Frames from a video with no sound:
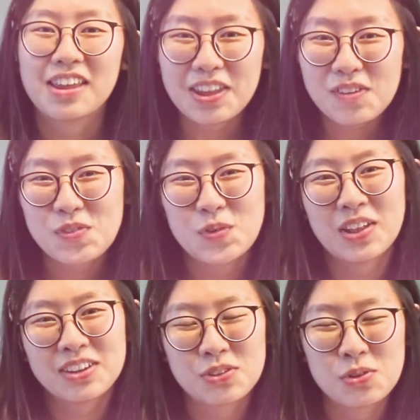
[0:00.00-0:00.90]
If you'd
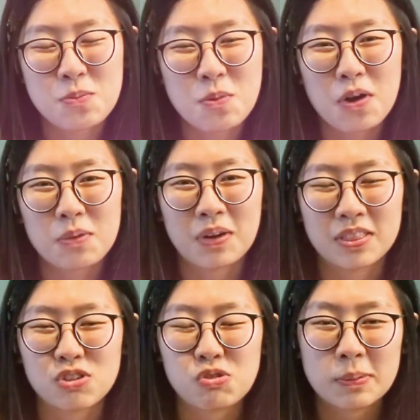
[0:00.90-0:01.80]
like to know more about
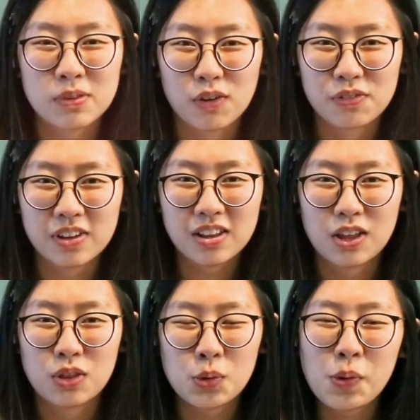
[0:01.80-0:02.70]
the streams offered,
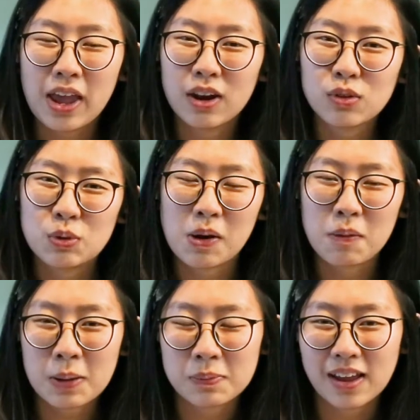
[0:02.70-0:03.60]
do head on to our
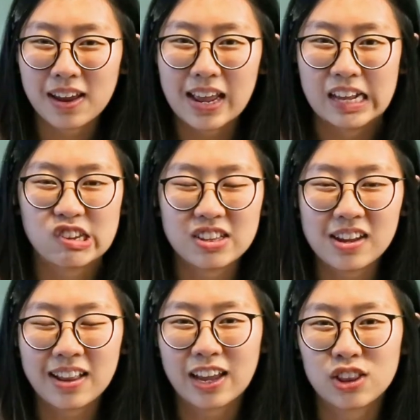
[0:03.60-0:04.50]
website at
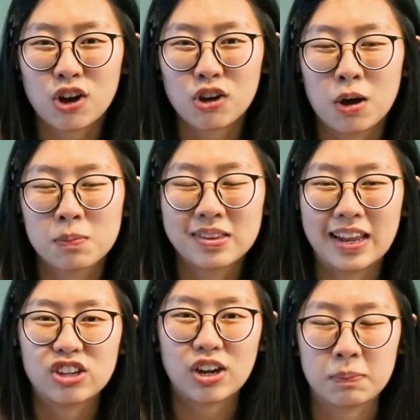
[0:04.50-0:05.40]
gtclang.com
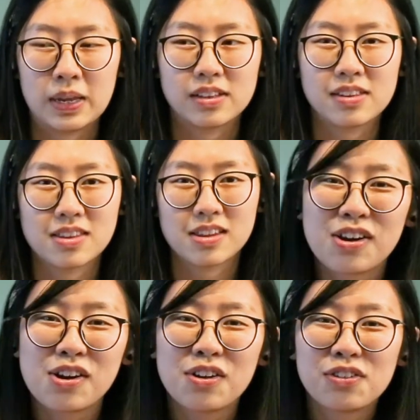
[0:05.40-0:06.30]
slash updates.
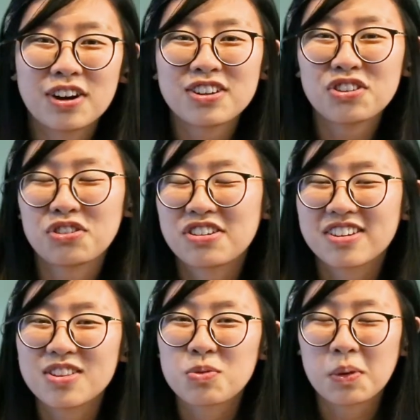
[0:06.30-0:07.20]

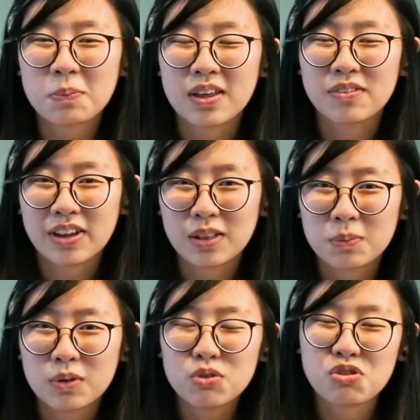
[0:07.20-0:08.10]
Registrations will be
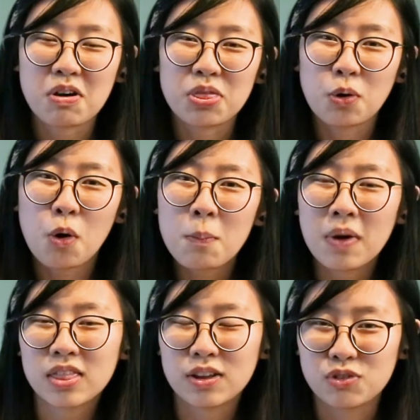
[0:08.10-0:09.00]
available throughout the whole
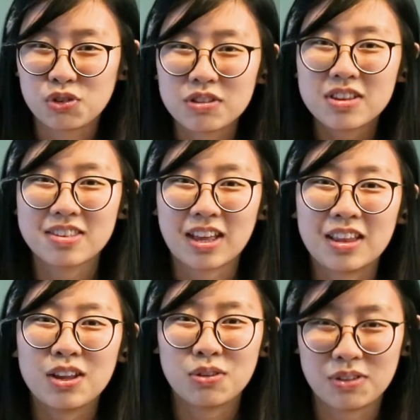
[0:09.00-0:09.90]
month of June
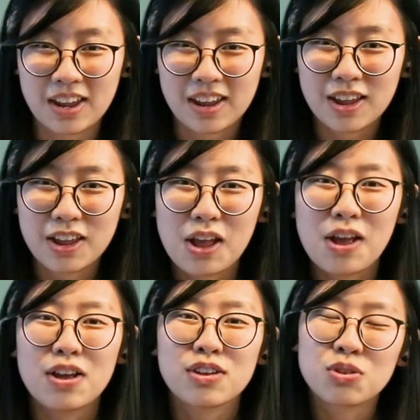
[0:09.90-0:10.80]
starting today.
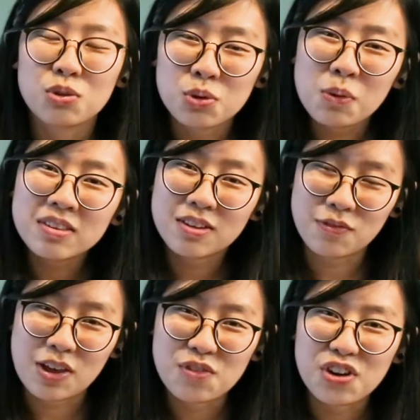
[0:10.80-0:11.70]
So do us a
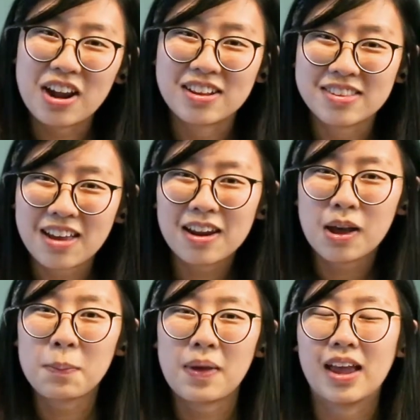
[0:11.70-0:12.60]
favor and sign
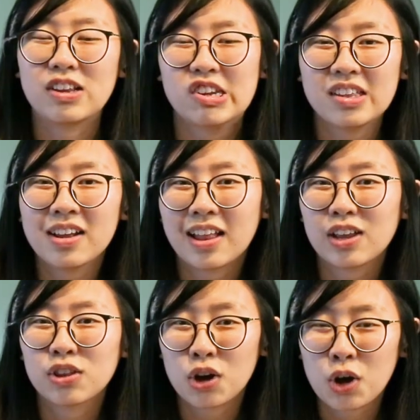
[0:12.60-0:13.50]
up at
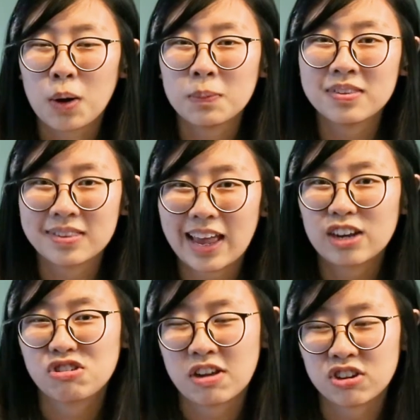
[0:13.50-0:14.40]
gtclang.com
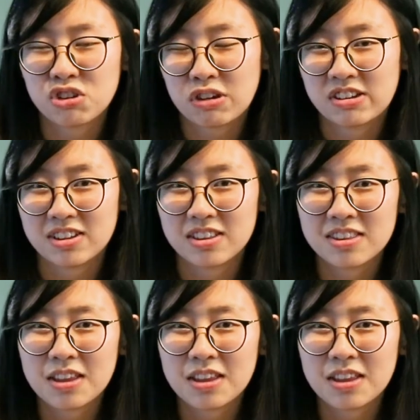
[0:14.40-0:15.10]
slash registration.